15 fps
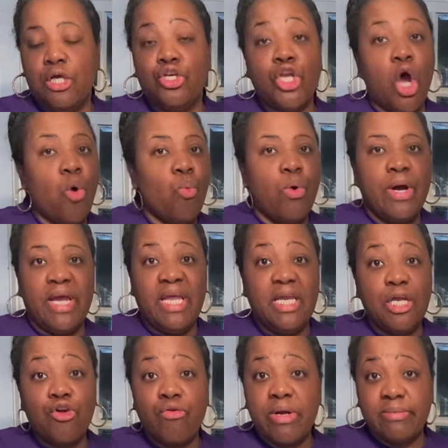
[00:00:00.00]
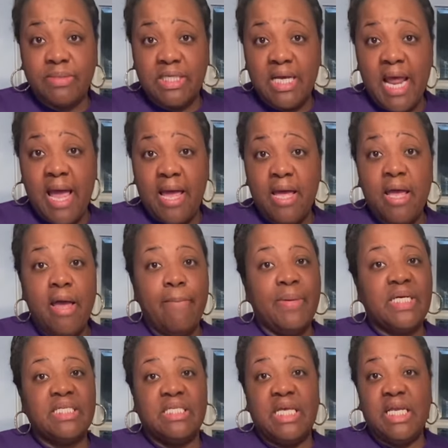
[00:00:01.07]
don't want any crumbs in that,
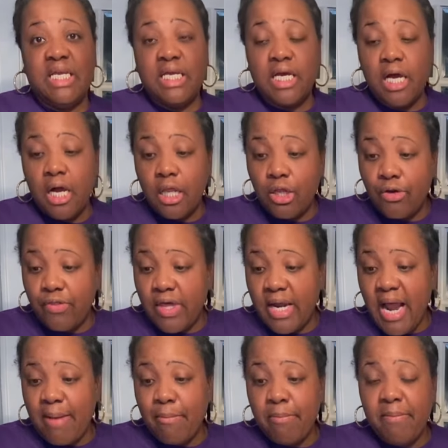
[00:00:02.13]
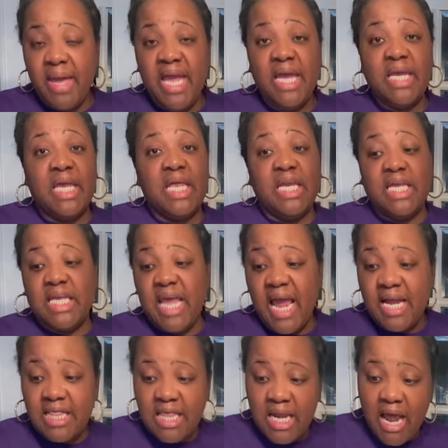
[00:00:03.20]
because any color that I'm gonna make, any
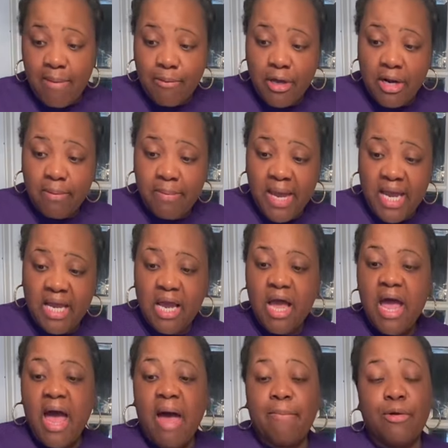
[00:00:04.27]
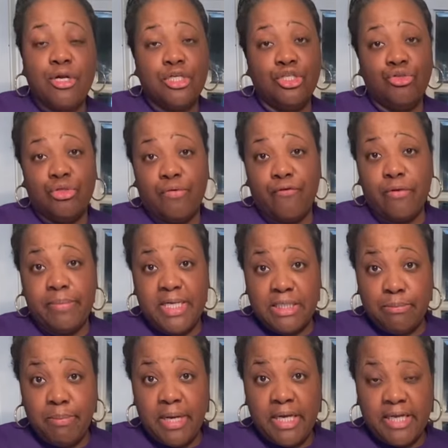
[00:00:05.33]
cake that I'm gonna make, I'm gonna use it from this
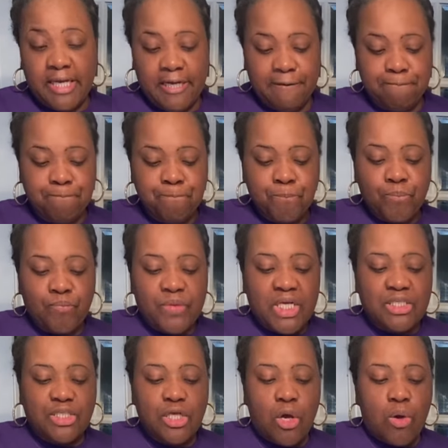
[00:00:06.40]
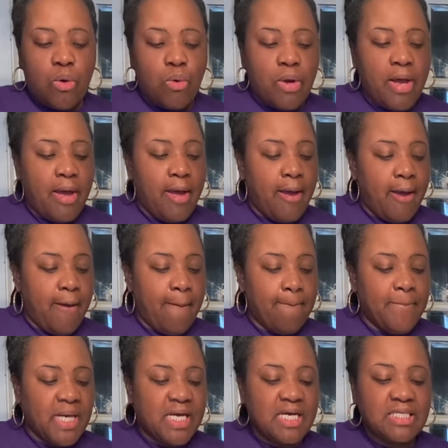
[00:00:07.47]
bucket. So
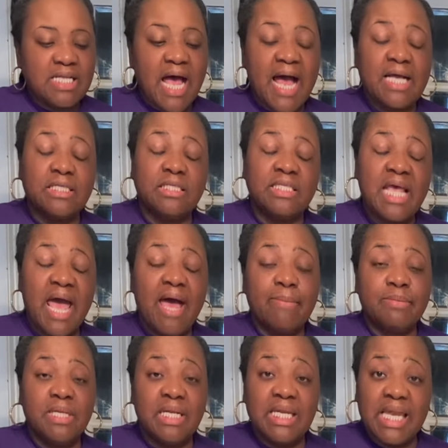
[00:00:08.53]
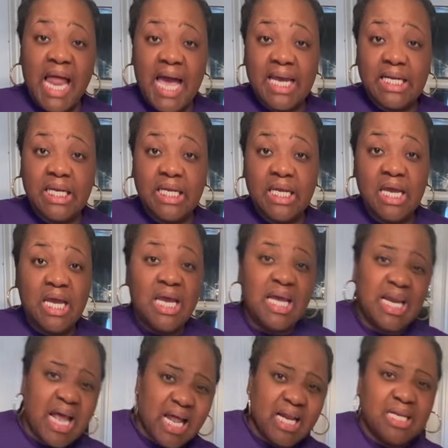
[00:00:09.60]
because I tapped lightly
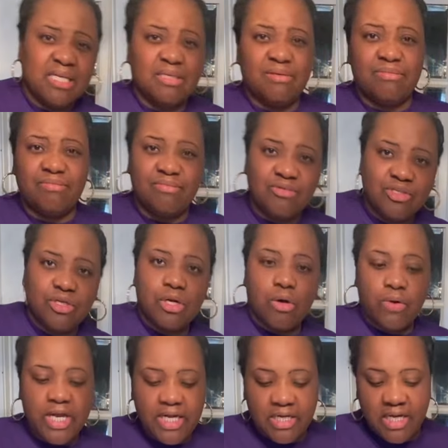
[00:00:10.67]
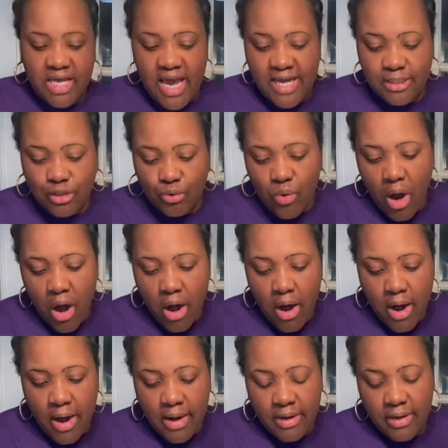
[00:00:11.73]
and I didn't, you know, hit the cake too
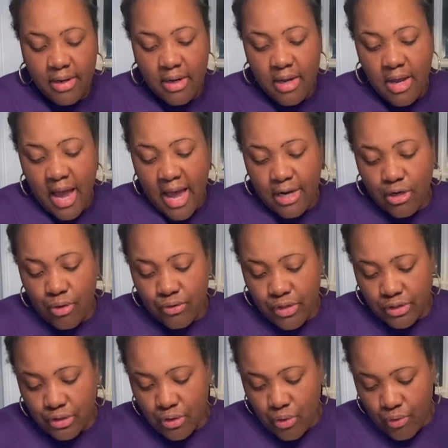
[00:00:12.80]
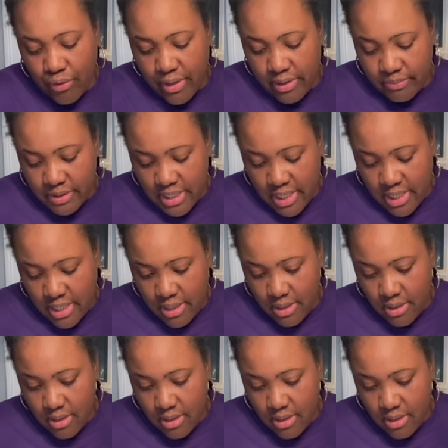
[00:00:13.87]
hard, I know there's no crumbs in it.